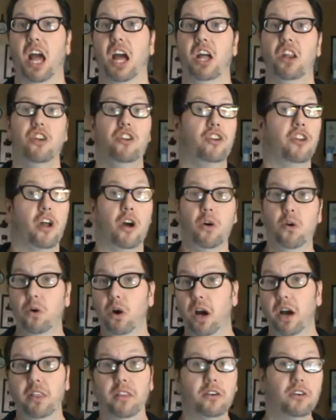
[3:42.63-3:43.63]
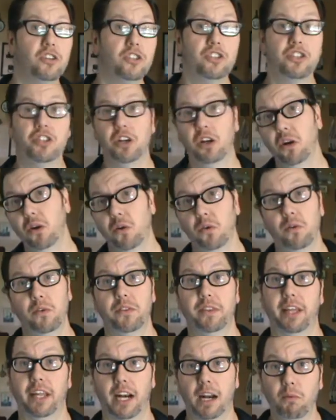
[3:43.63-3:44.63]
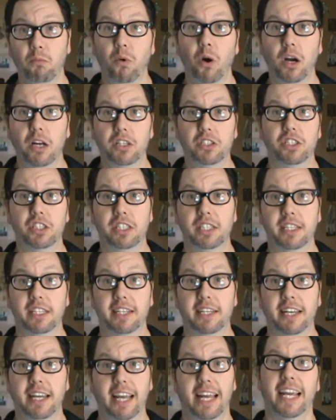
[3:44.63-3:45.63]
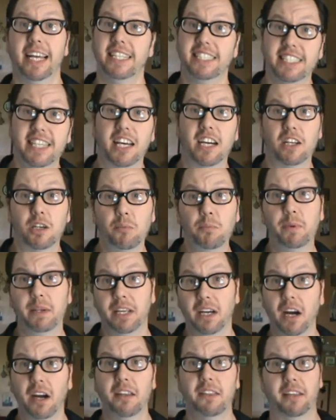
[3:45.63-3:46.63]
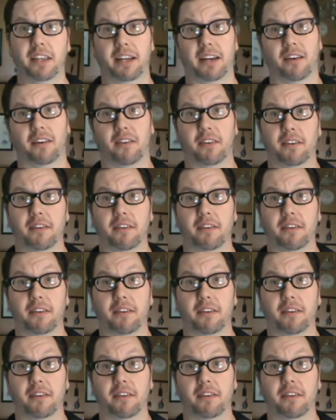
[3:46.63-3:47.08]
no other show that I'm watching is going to be on there.